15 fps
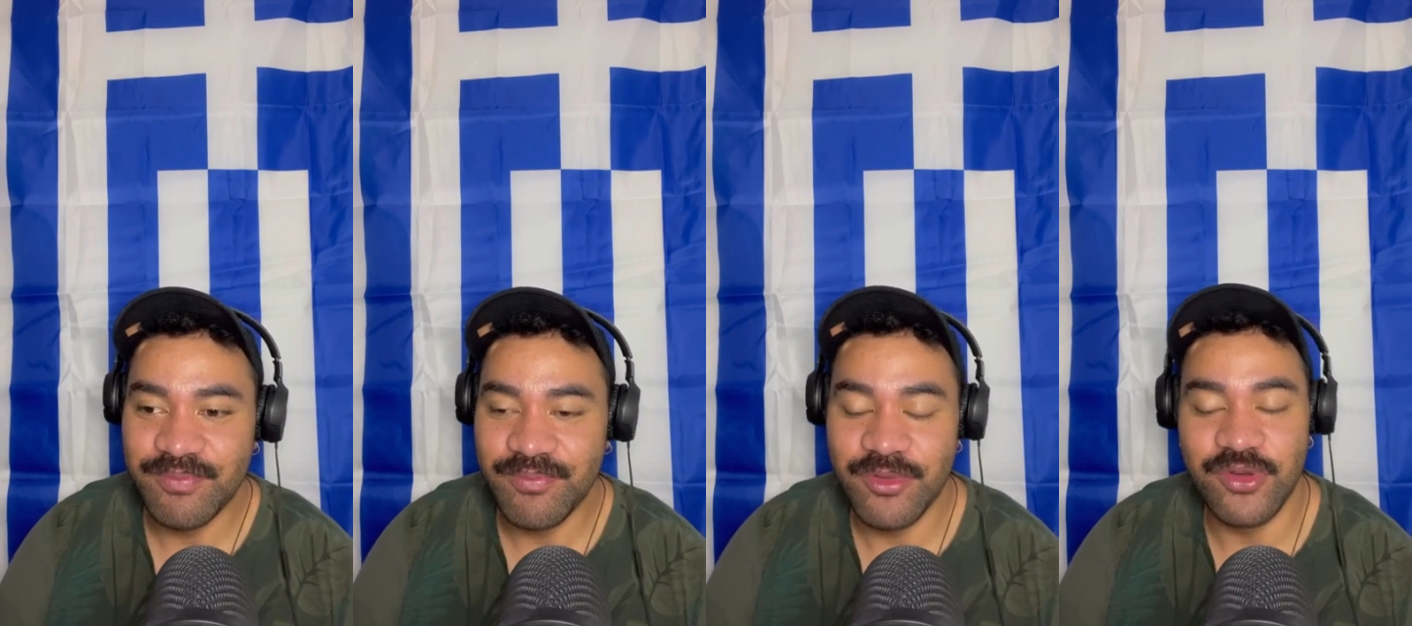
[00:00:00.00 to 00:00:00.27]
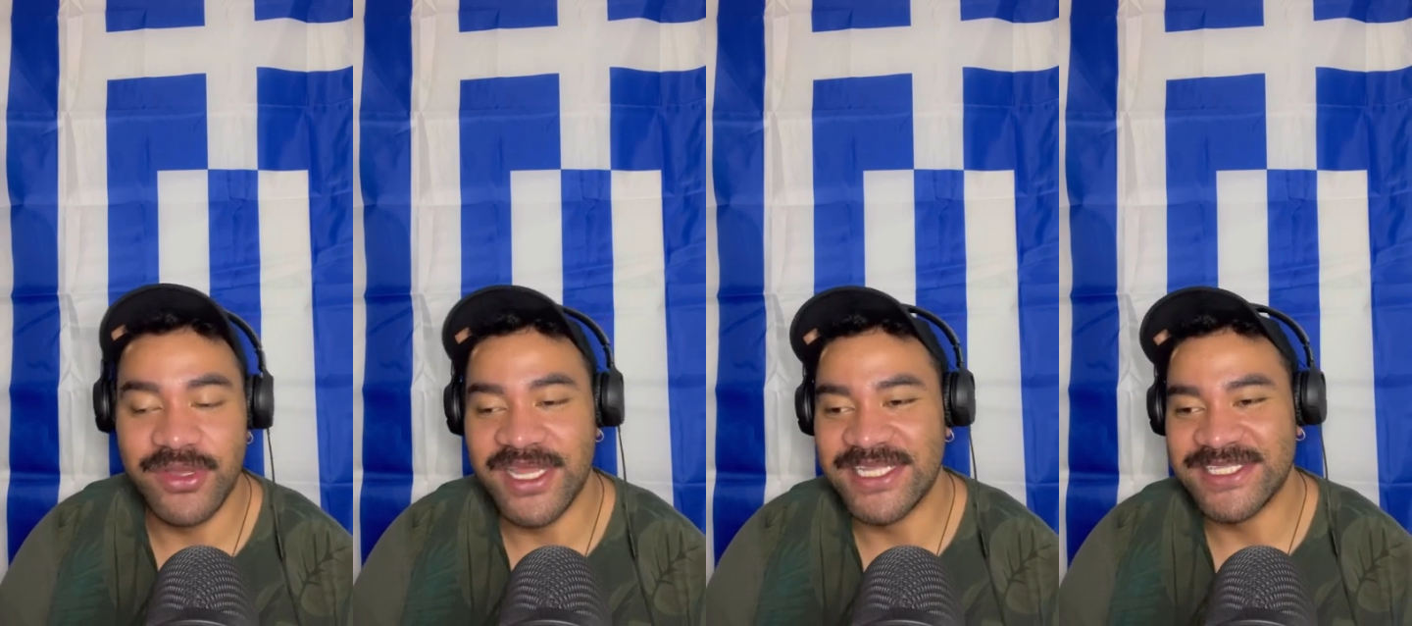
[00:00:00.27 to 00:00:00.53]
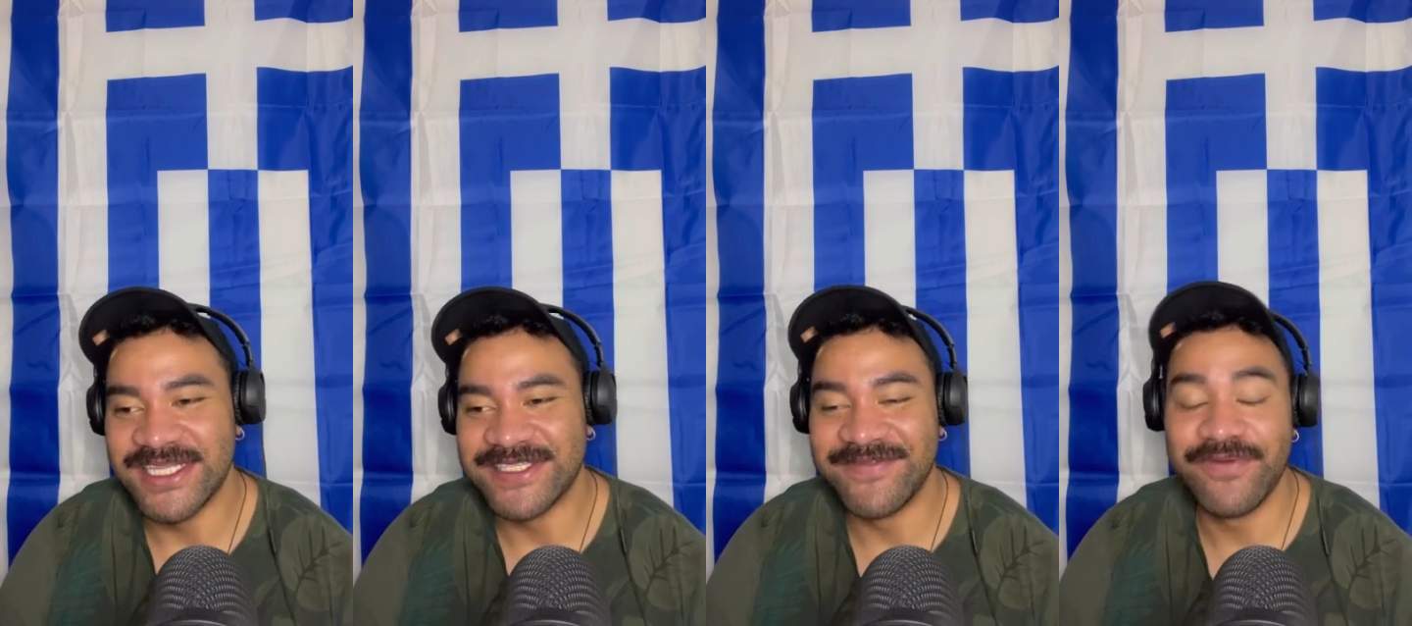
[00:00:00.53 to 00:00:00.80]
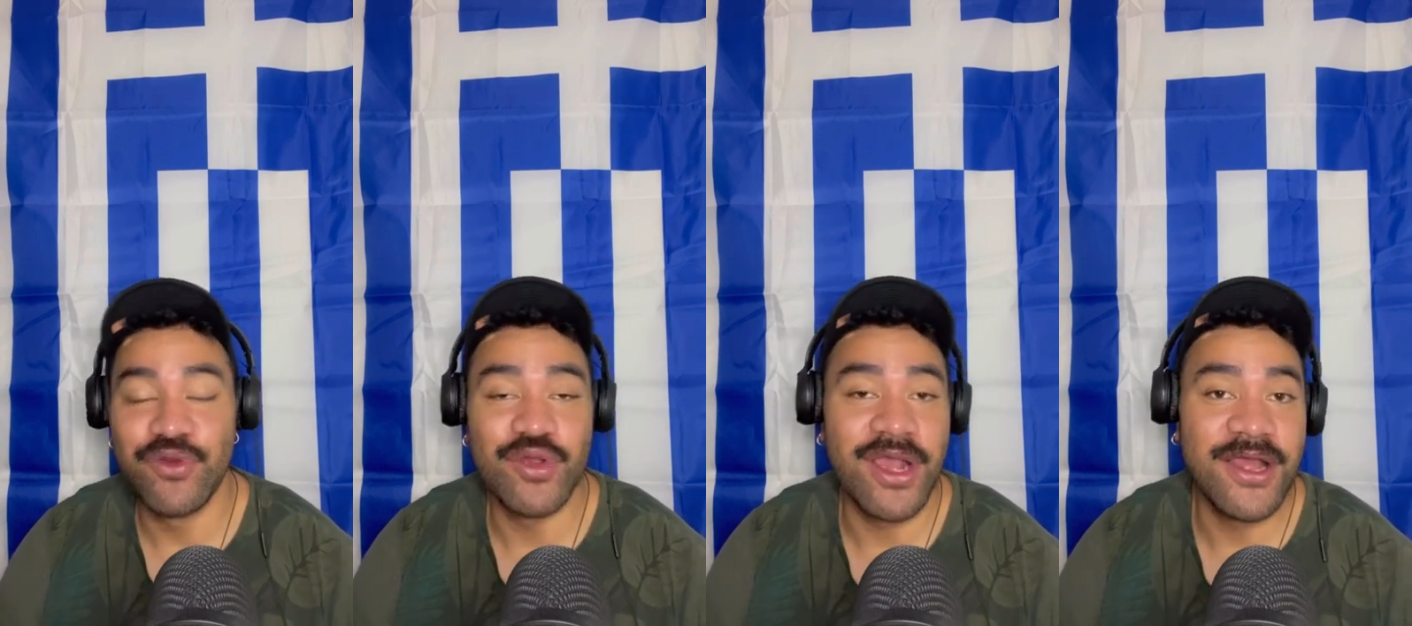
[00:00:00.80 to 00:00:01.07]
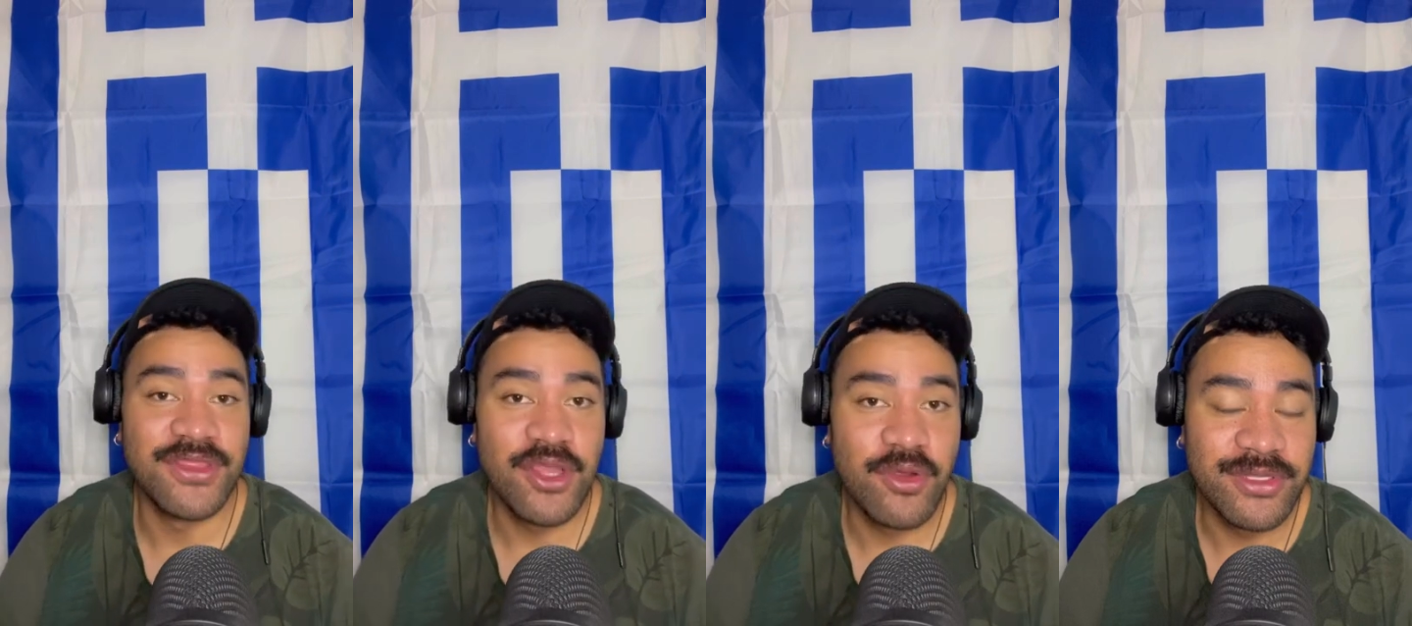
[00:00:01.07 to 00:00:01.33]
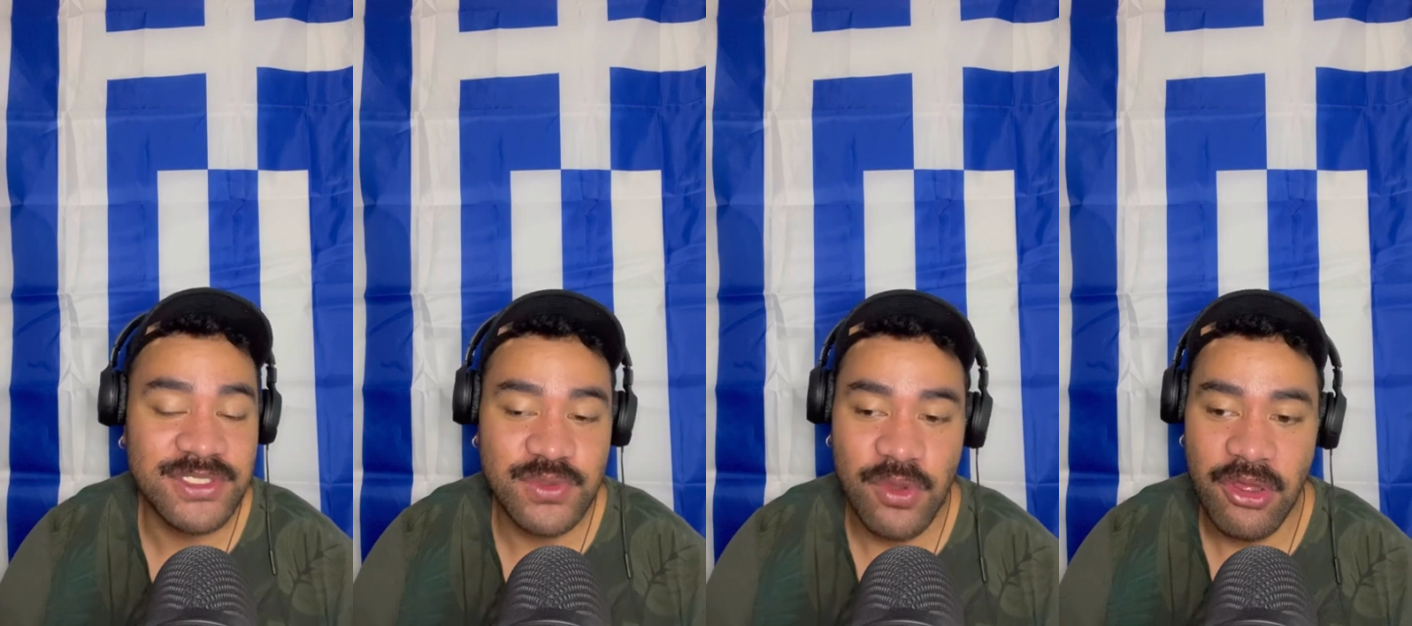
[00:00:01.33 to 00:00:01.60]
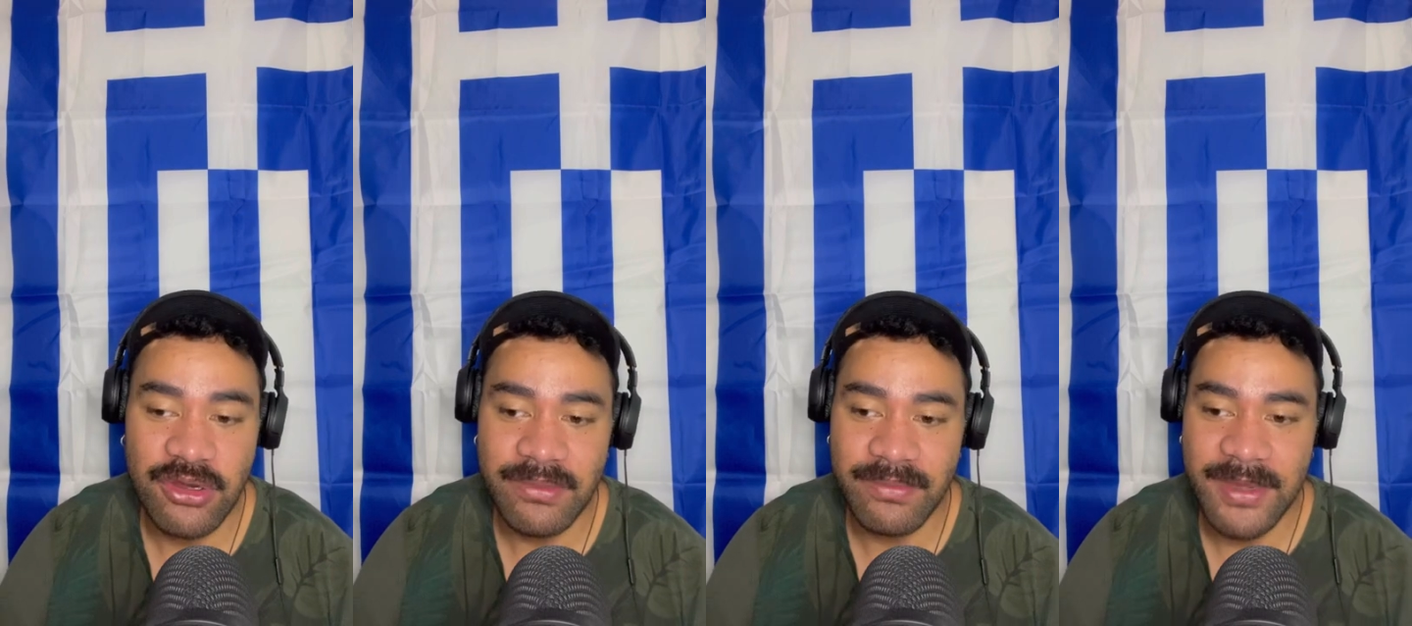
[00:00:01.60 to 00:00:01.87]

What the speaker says: look, it's a very unknown squad.